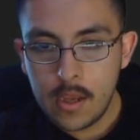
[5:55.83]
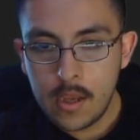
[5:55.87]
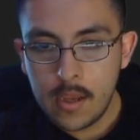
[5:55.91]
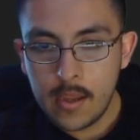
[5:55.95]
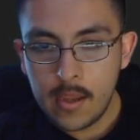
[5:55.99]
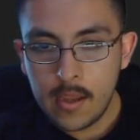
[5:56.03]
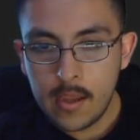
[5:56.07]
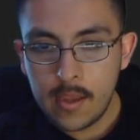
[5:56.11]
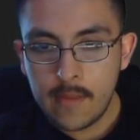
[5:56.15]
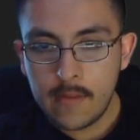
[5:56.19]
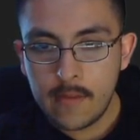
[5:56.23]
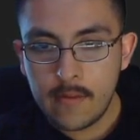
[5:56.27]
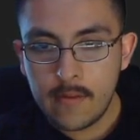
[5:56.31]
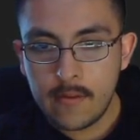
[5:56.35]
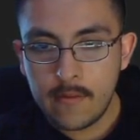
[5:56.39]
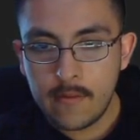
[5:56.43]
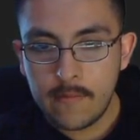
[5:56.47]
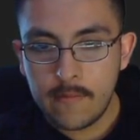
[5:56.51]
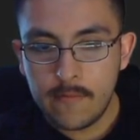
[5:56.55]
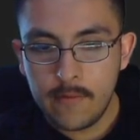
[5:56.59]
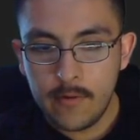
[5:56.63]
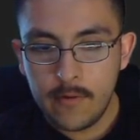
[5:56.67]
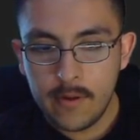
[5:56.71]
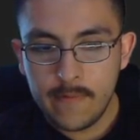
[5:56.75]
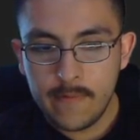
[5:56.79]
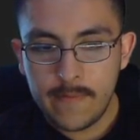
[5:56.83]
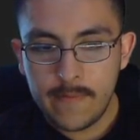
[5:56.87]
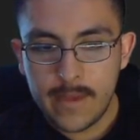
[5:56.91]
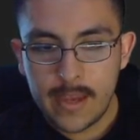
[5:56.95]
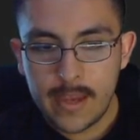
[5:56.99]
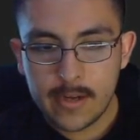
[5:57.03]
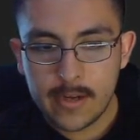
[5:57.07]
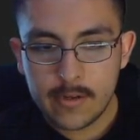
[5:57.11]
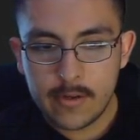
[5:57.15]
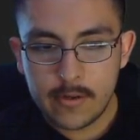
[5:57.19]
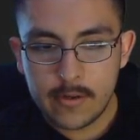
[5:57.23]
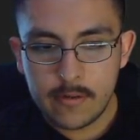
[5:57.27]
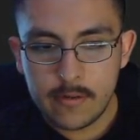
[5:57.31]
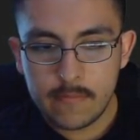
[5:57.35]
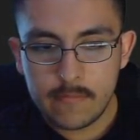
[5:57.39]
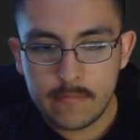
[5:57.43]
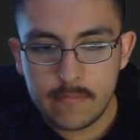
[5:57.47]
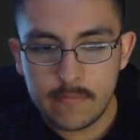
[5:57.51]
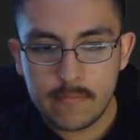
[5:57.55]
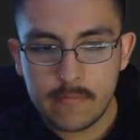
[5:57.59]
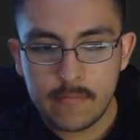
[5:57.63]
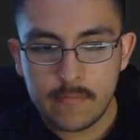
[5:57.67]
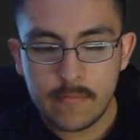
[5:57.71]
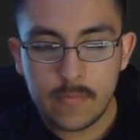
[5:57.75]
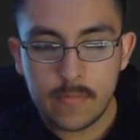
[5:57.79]
And this is fully factored.
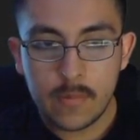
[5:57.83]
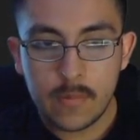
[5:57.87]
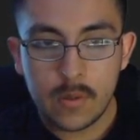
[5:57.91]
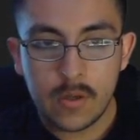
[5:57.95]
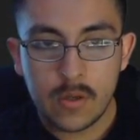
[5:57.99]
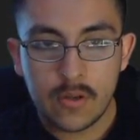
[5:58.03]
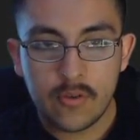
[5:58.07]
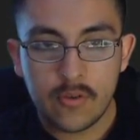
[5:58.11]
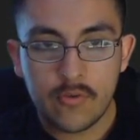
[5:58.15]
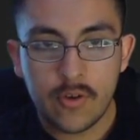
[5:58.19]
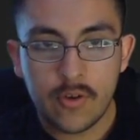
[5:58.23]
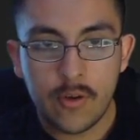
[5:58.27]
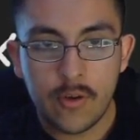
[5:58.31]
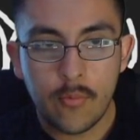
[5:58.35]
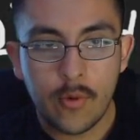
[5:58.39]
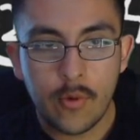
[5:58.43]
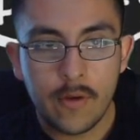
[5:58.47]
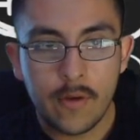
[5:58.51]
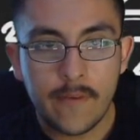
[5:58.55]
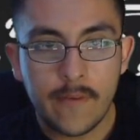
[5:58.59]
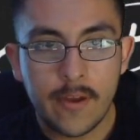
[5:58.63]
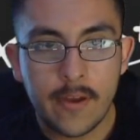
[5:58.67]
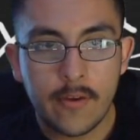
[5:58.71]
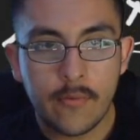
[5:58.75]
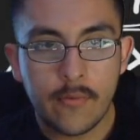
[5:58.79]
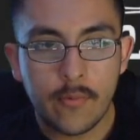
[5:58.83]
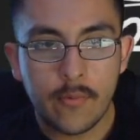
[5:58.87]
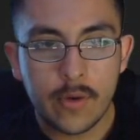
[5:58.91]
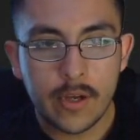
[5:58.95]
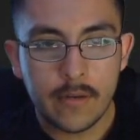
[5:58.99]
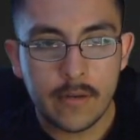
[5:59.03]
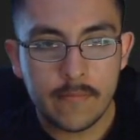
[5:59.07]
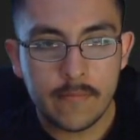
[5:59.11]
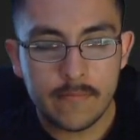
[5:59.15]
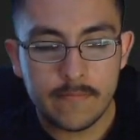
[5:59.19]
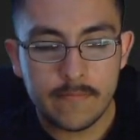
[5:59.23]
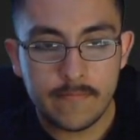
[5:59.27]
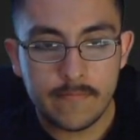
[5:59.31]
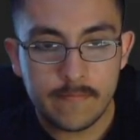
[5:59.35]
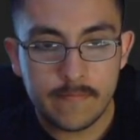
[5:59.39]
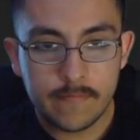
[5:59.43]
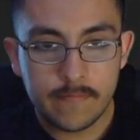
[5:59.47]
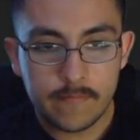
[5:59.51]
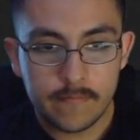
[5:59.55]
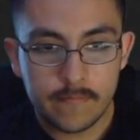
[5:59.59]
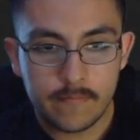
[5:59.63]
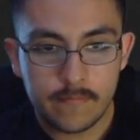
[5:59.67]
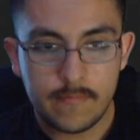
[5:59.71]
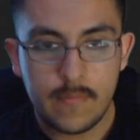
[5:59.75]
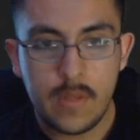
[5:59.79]
Let's try one final one.
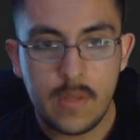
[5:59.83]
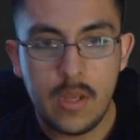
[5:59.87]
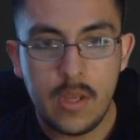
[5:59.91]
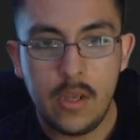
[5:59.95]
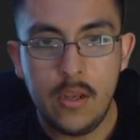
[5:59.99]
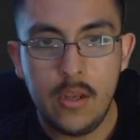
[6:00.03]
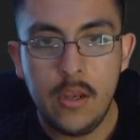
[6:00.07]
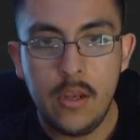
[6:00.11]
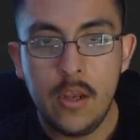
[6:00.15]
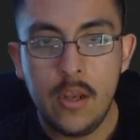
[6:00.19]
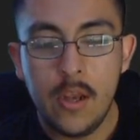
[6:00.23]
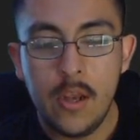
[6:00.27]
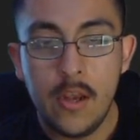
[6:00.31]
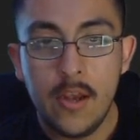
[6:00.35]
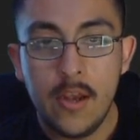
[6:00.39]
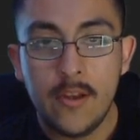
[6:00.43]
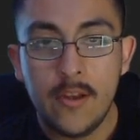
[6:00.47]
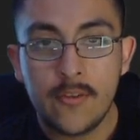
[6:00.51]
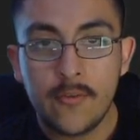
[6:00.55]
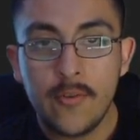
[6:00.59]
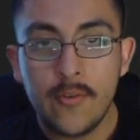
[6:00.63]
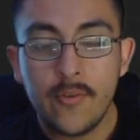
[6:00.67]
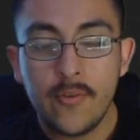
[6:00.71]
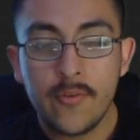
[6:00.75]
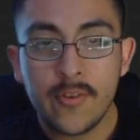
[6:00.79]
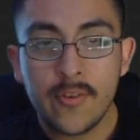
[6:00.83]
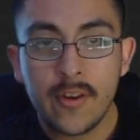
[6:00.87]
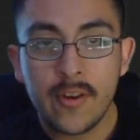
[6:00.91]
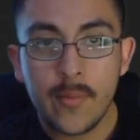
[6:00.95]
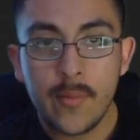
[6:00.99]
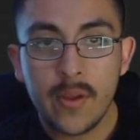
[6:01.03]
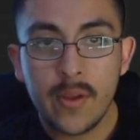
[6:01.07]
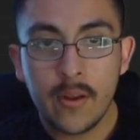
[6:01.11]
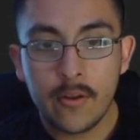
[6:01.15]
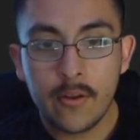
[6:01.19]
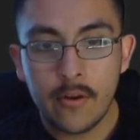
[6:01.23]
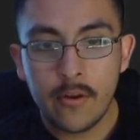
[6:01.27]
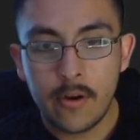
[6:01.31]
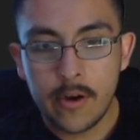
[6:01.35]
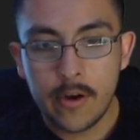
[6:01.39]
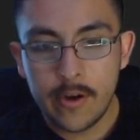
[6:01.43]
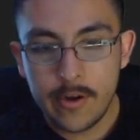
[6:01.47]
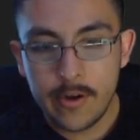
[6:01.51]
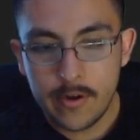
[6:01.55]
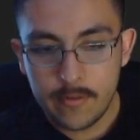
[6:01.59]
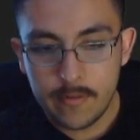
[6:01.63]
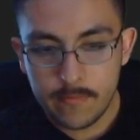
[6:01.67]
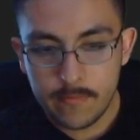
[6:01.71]
So this one's going to be a little harder.